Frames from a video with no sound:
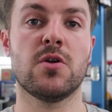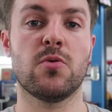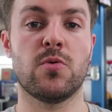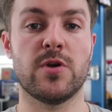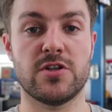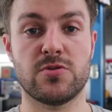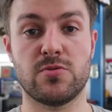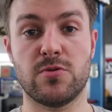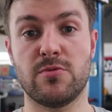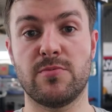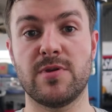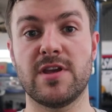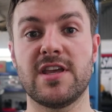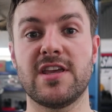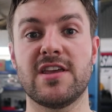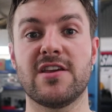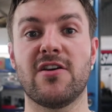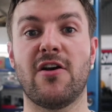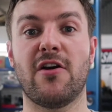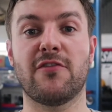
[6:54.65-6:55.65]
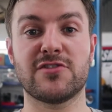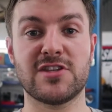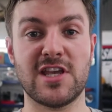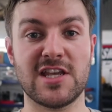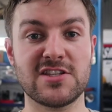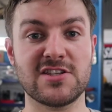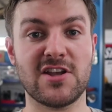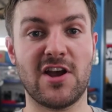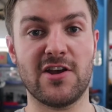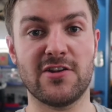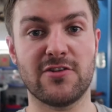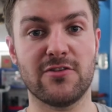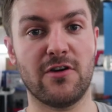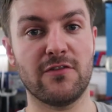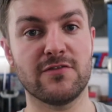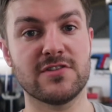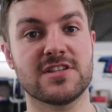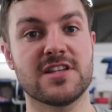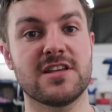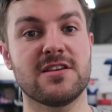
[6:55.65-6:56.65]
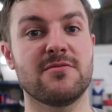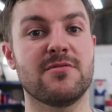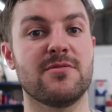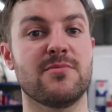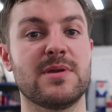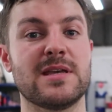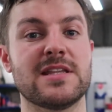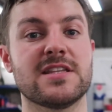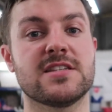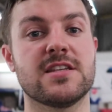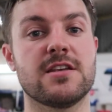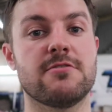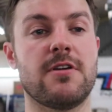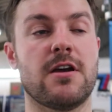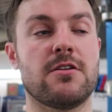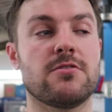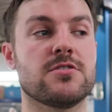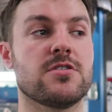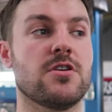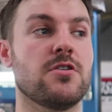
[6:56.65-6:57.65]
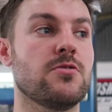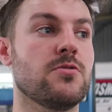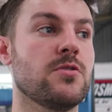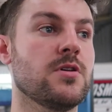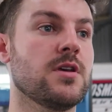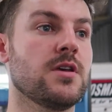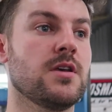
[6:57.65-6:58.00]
which will be of Teesside, obviously BDC round 2.